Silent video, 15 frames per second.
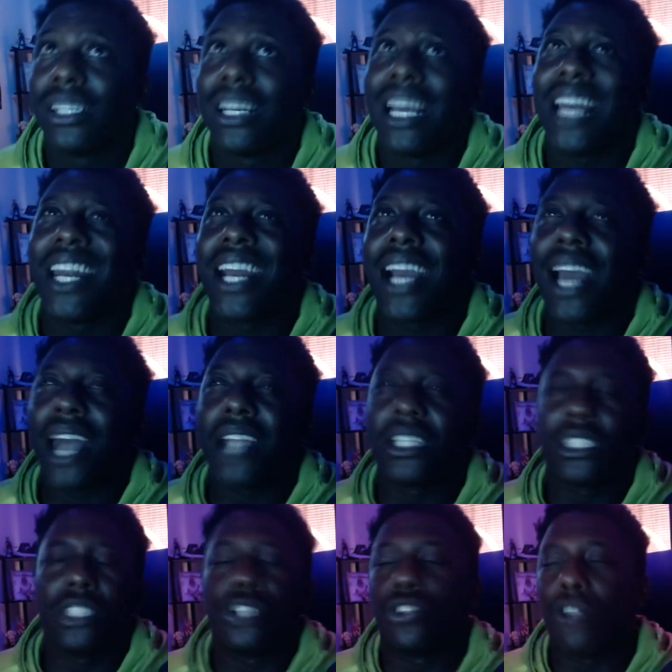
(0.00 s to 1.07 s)
and they can kind of just
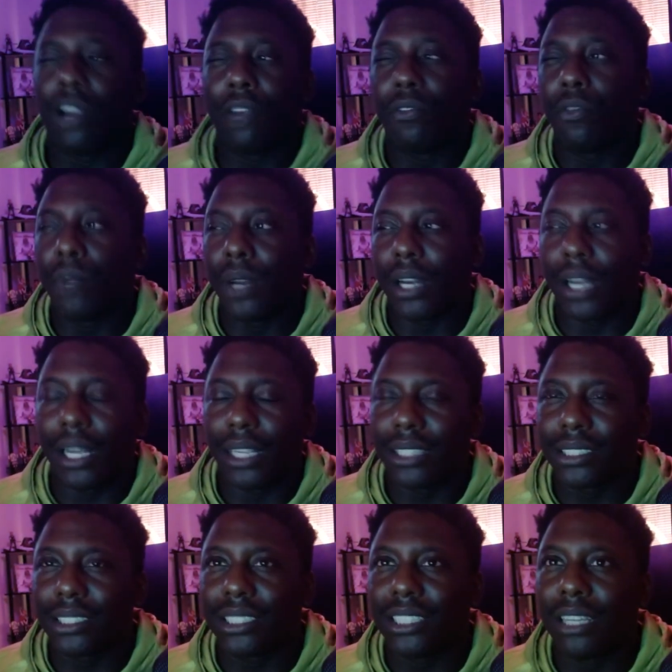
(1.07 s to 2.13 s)
enjoy it for what it is,
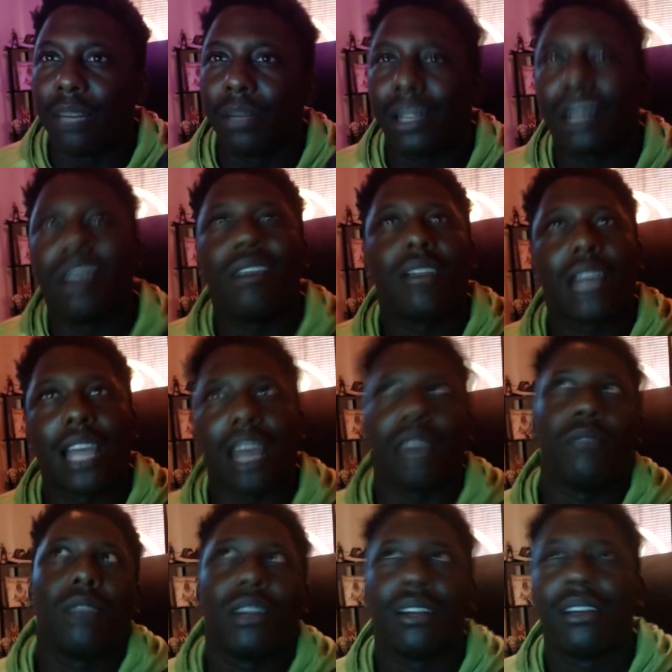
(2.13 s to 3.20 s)
because they'll be like, oh, okay,
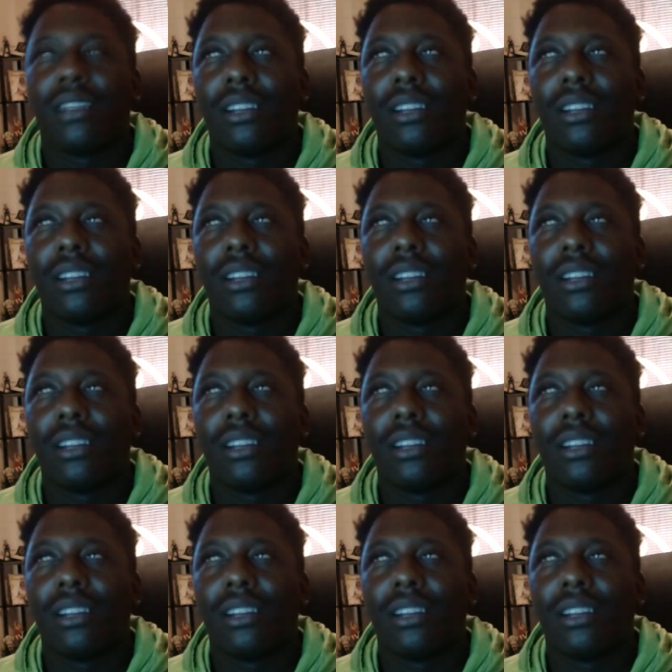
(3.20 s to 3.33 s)
well,